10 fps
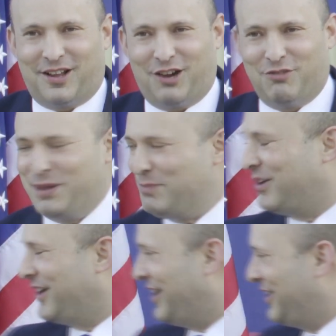I
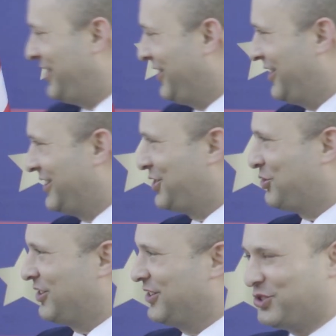remember, I got to tell you this
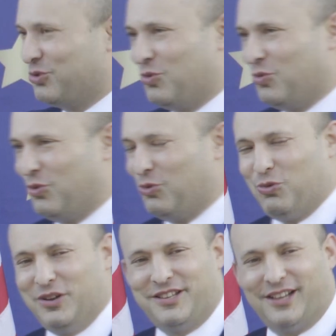story. So
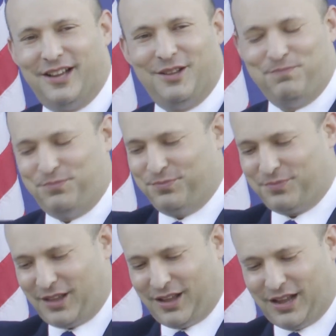one time,
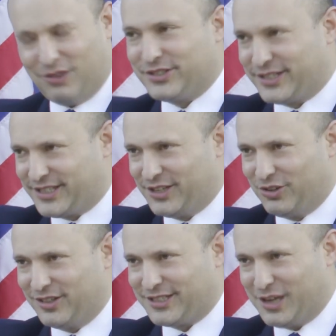I was the
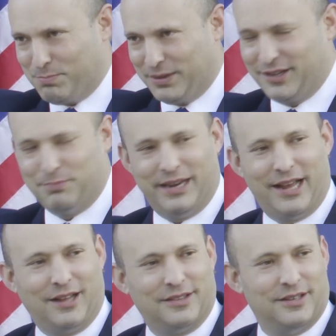CEO of this company in
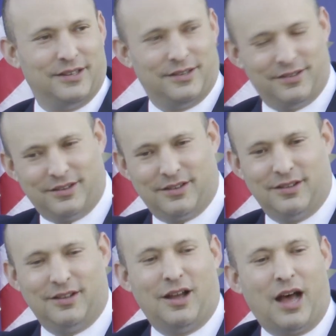Manhattan,
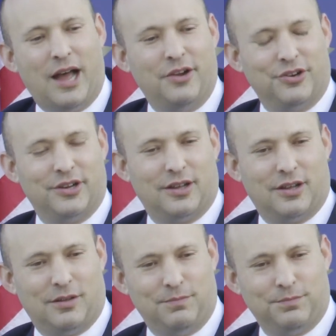hired
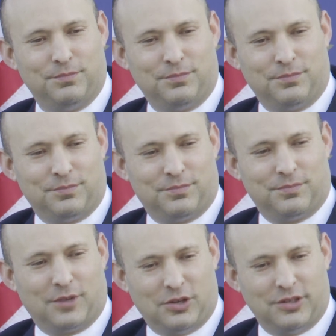a
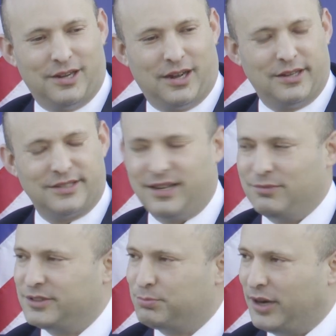good guy, his
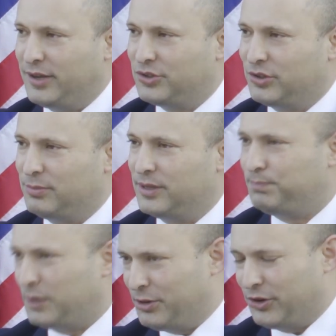name was Brian
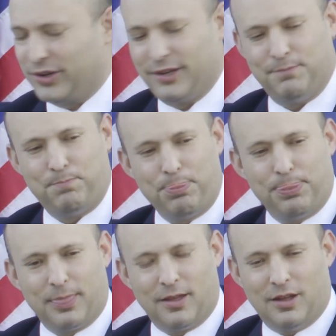Durman, American,
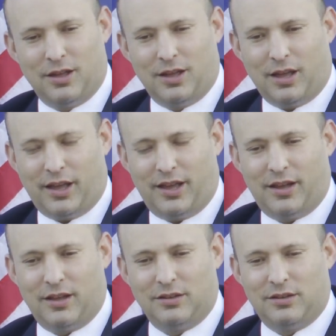
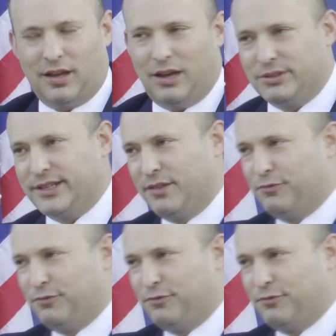and I was on the